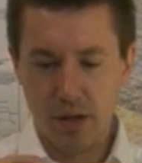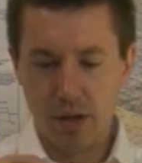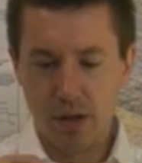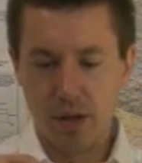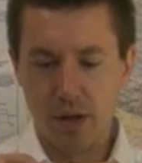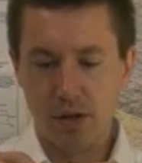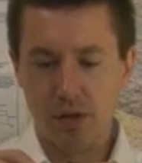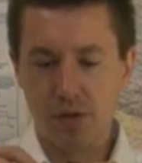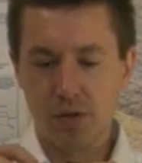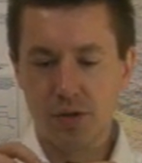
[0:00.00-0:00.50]

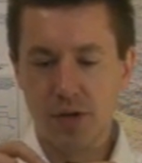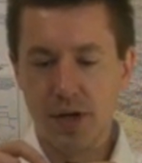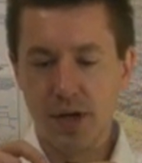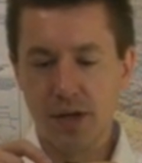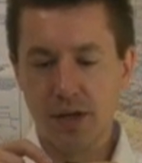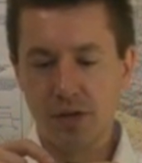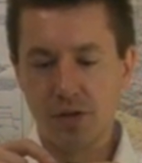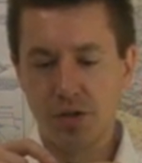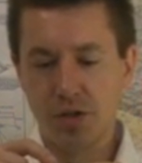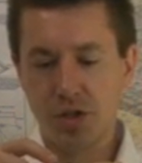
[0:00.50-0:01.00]
looks like
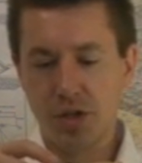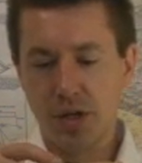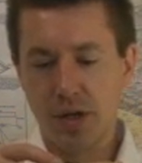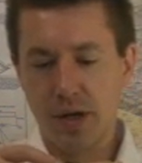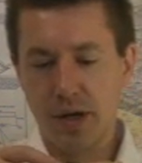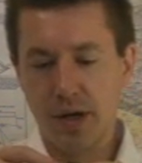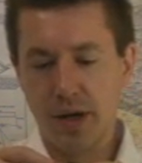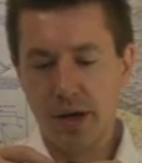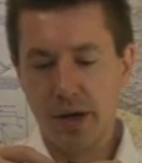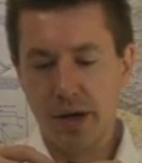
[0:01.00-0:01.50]

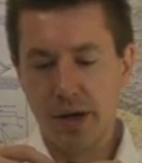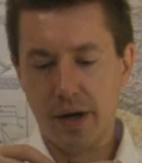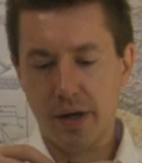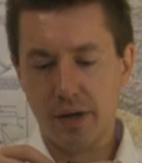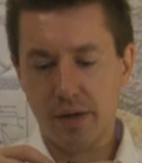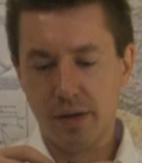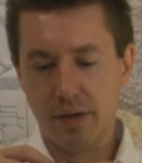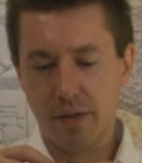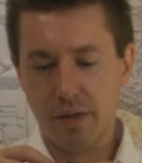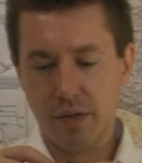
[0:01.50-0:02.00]

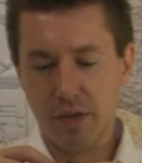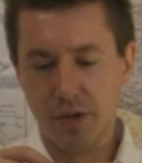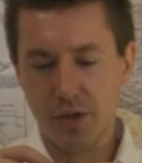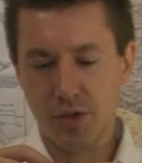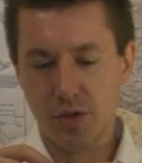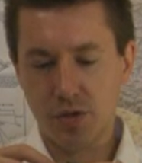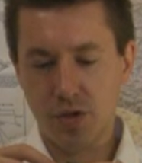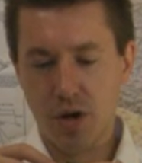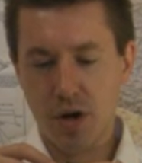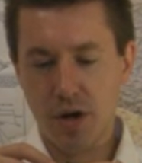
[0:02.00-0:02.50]
the
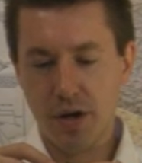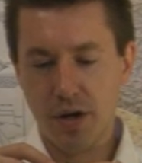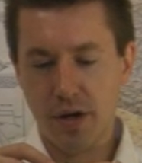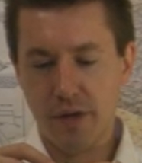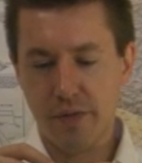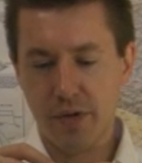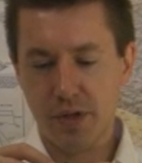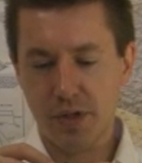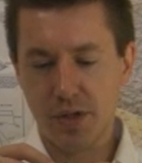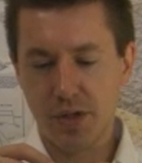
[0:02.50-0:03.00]
start
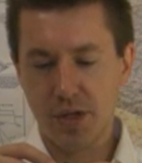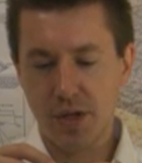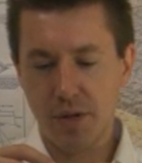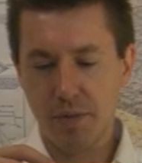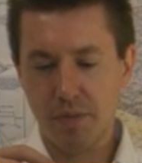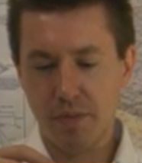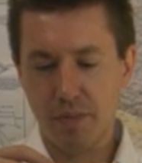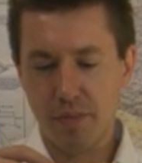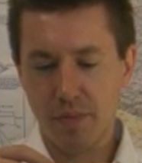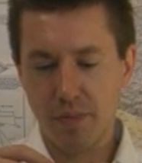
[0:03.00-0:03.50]
of a
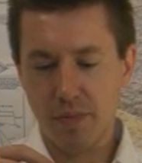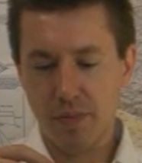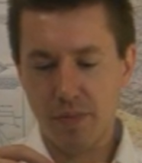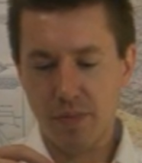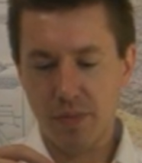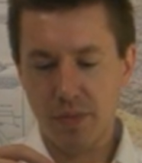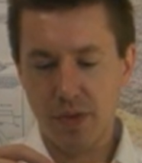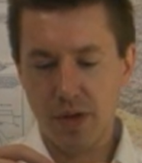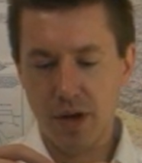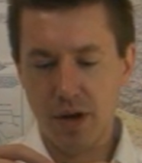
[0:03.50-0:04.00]
tip
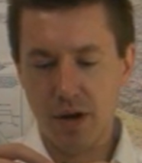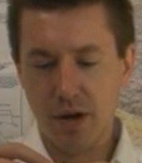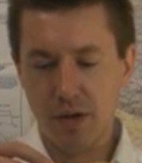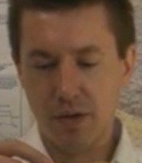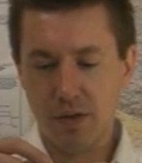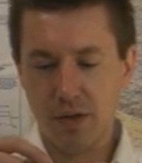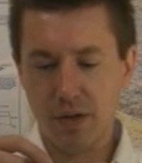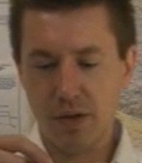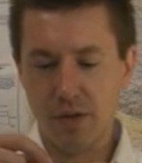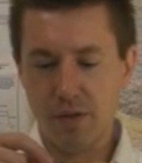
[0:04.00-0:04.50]
there
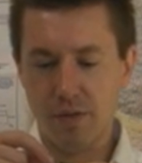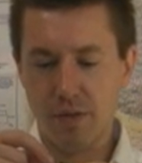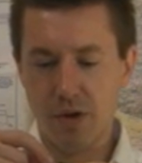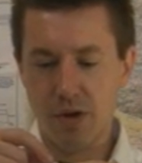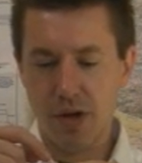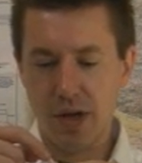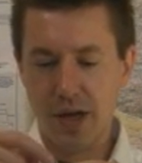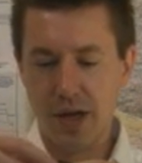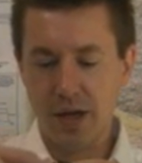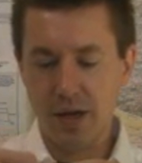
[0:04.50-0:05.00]
at the
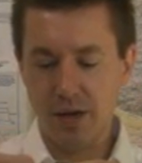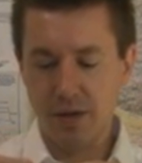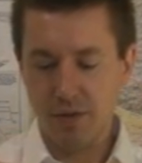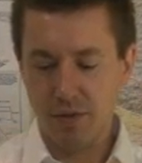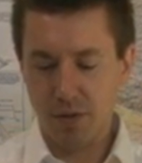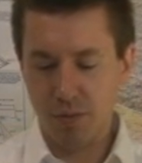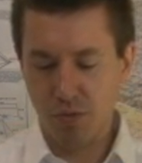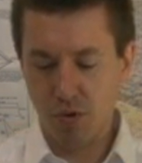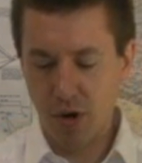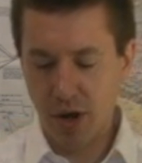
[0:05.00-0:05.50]
very end
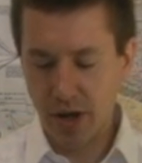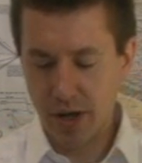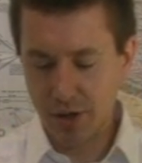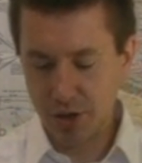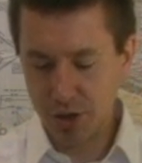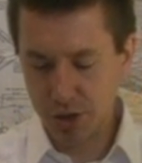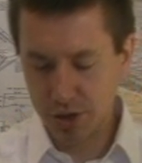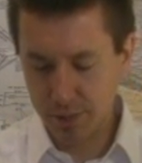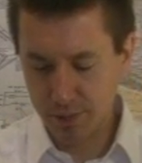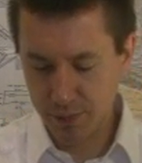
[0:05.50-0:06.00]
of the
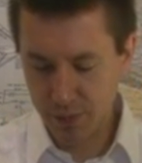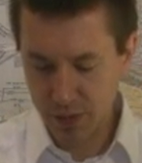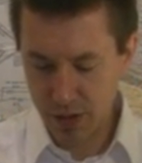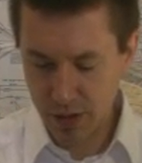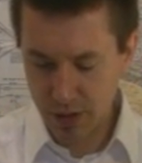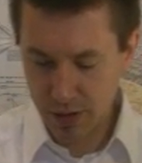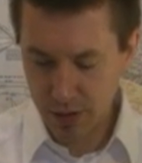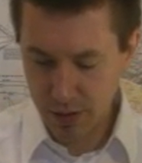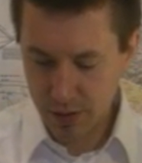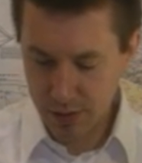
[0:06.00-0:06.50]
branch.
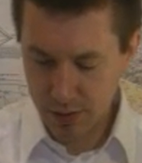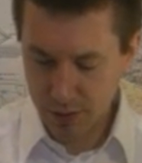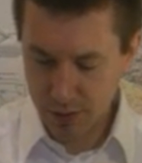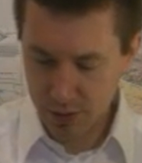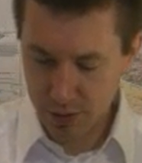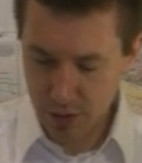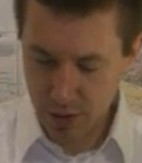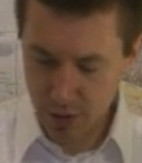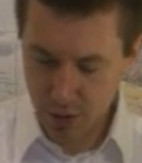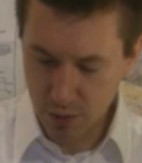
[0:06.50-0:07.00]

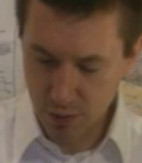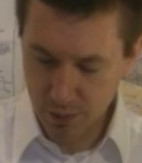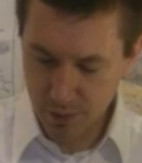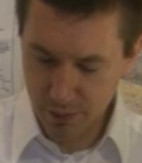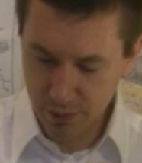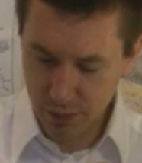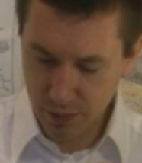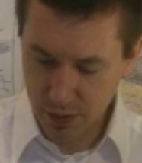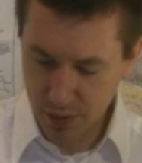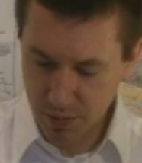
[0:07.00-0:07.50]
So
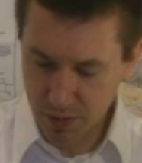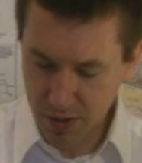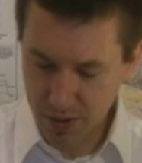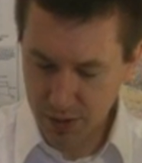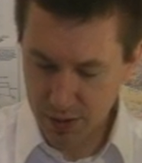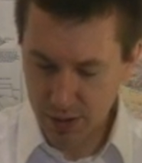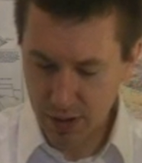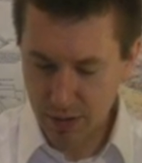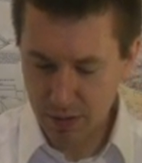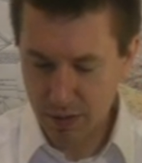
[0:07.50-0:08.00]
let me
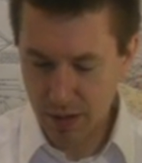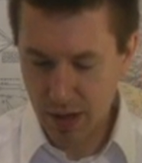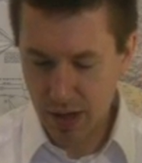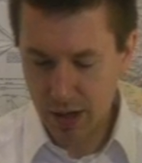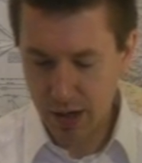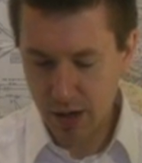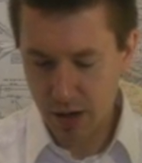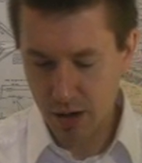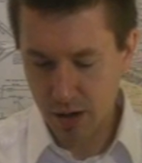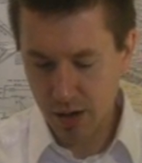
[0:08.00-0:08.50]
set
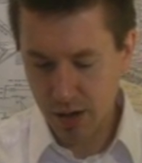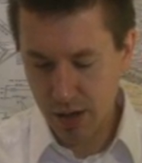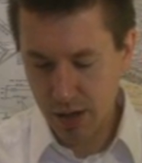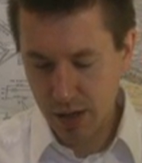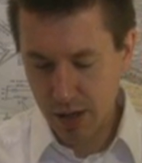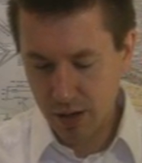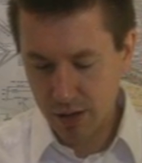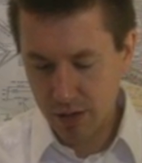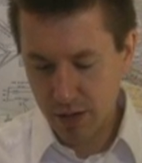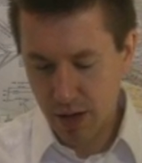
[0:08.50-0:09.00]
that here.
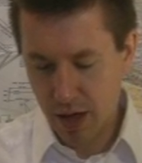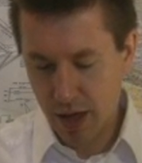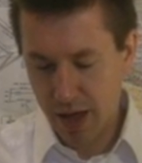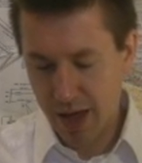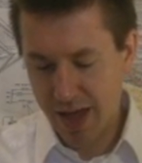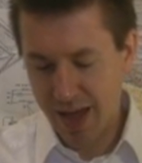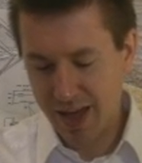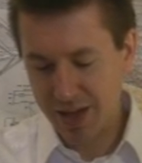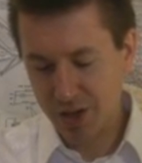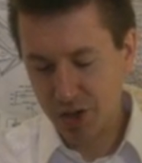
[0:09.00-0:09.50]

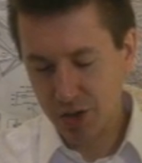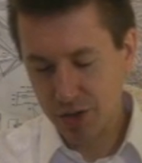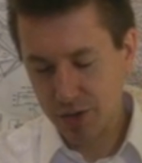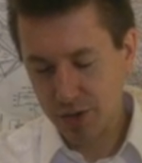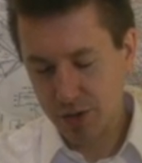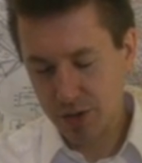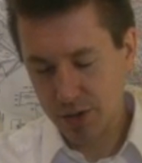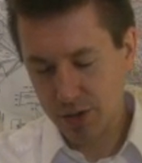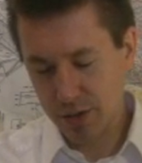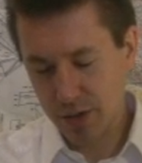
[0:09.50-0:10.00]

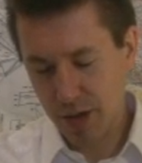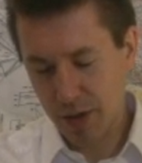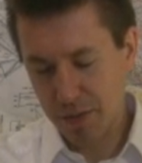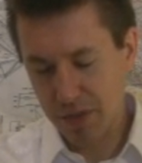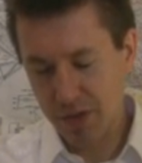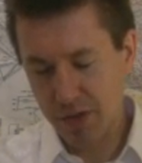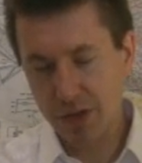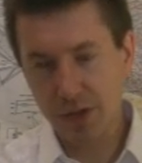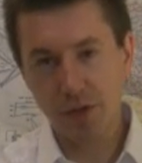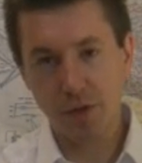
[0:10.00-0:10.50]
Edges, I
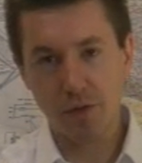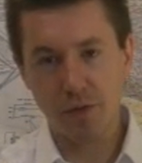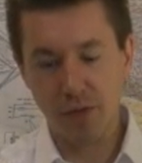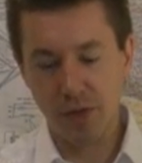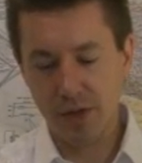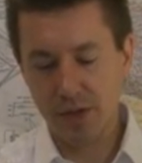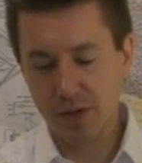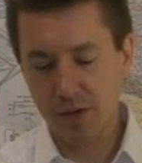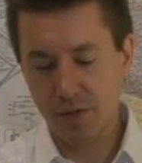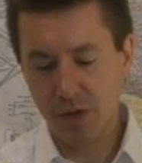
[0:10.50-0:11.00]
mean,
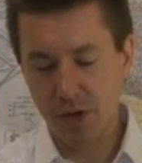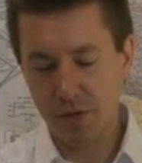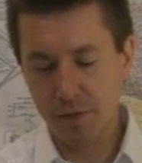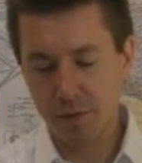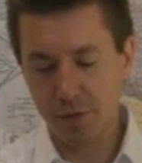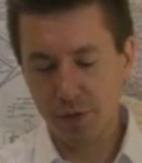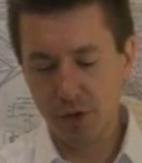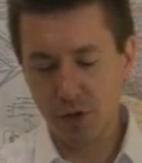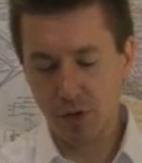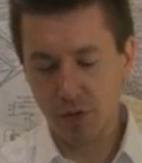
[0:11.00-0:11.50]
these have
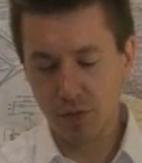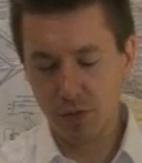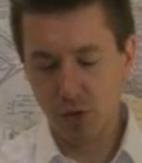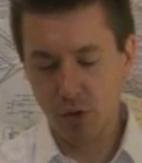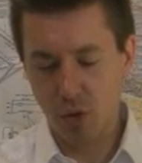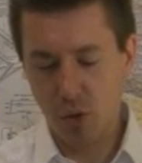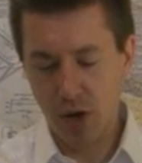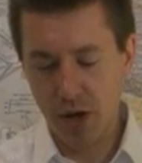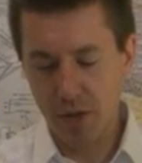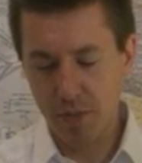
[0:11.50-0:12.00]
unfurled
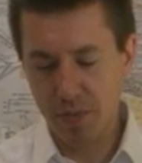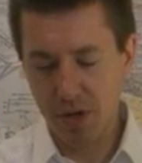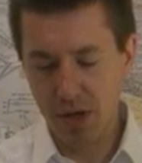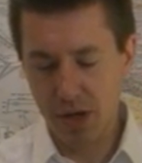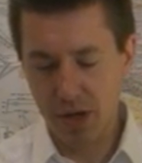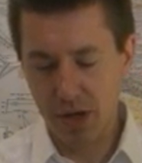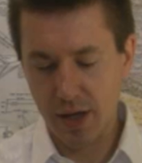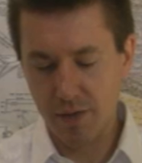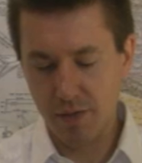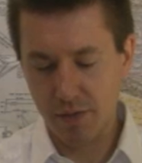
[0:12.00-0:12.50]
quite a
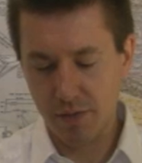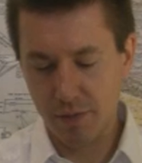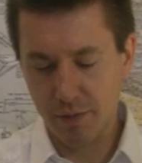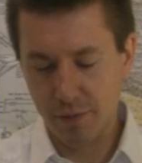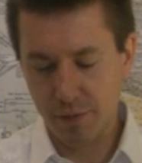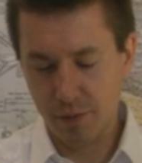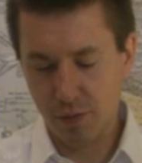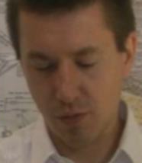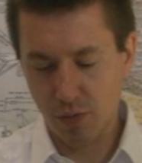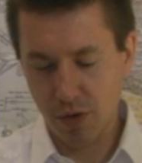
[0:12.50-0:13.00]
bit, even
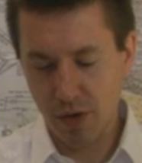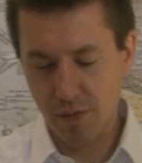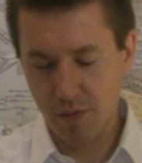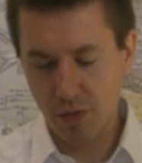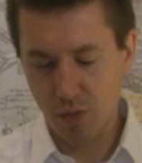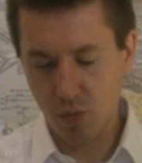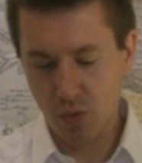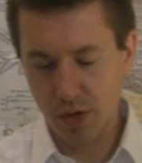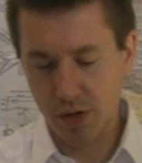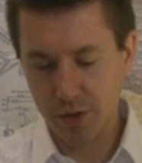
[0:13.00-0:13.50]

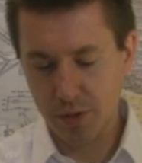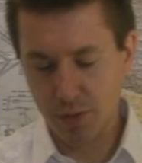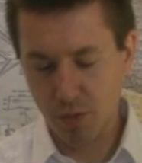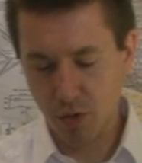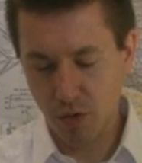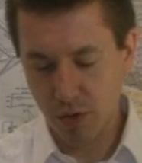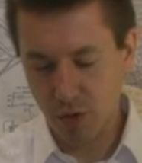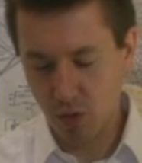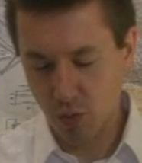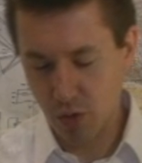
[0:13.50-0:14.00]
when it's
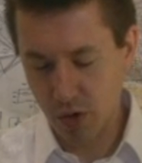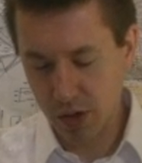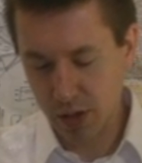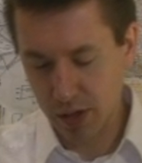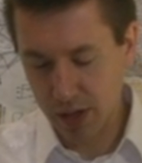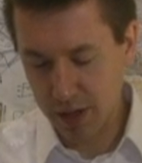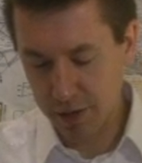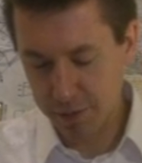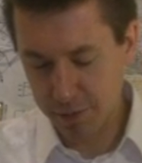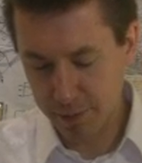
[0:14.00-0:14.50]
more than one
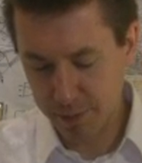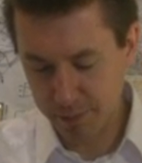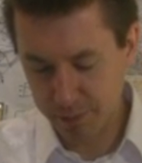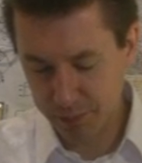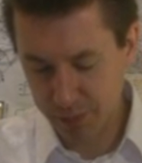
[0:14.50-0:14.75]
leaf.